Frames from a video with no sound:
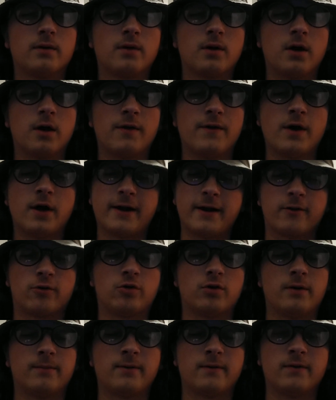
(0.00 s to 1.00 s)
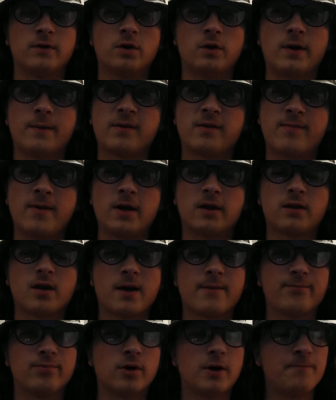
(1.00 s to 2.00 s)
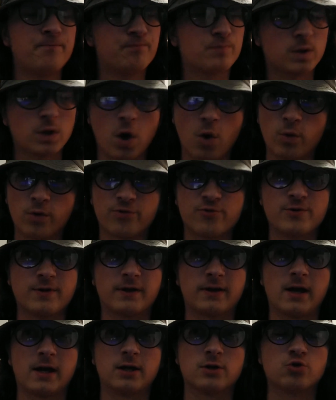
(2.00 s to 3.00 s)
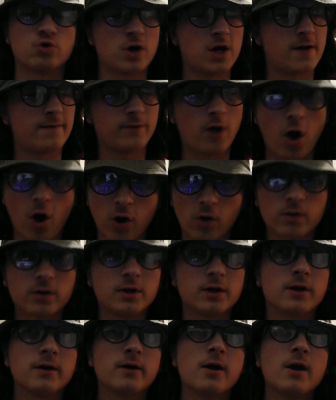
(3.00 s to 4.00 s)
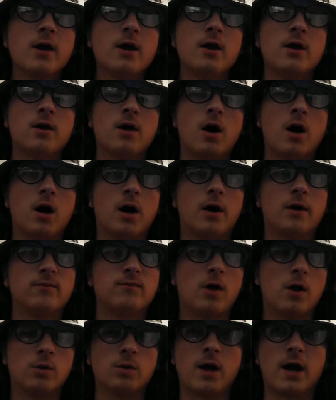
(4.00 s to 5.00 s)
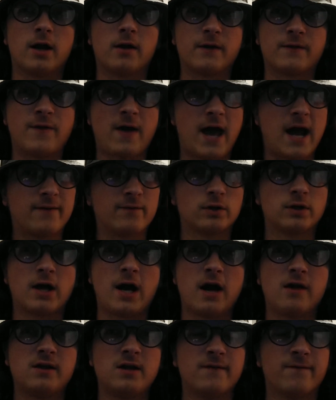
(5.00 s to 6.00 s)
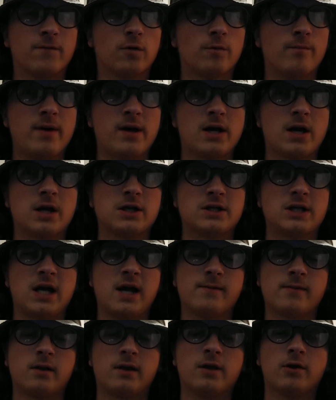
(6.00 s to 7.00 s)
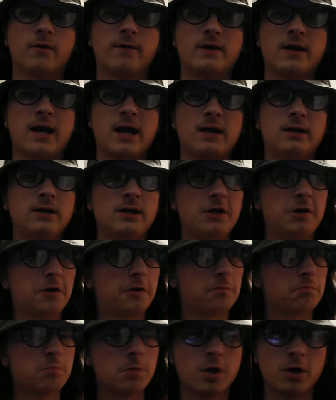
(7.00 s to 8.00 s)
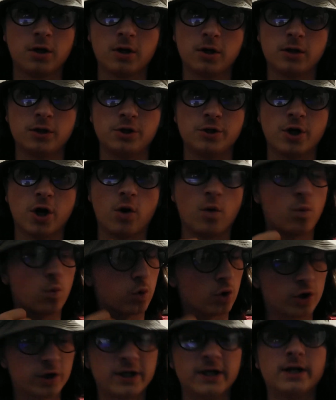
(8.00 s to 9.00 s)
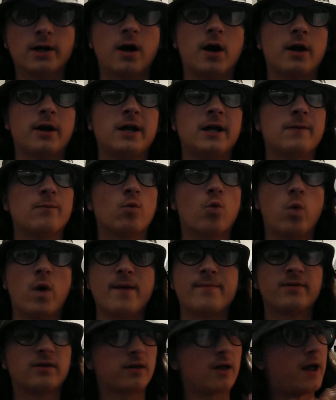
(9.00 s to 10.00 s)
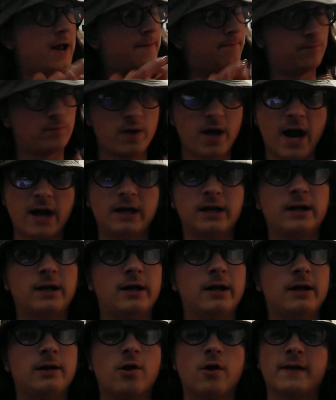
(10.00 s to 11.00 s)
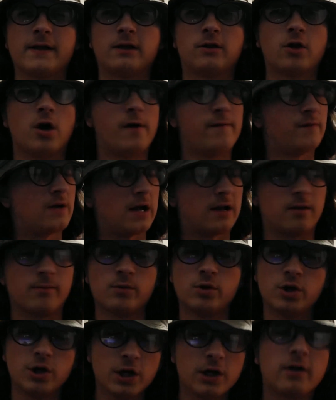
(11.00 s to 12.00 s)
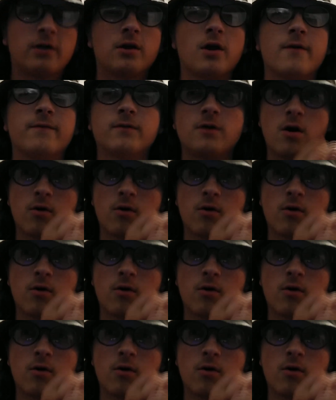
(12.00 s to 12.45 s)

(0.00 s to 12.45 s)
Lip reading: Unedited Script of a No-Name Space Opera, going through the second draft, all good. A lot like advertising for Bangkok James and Secret of the Andes, you know, working on it. Website, edited and all that stuff, got some good stuff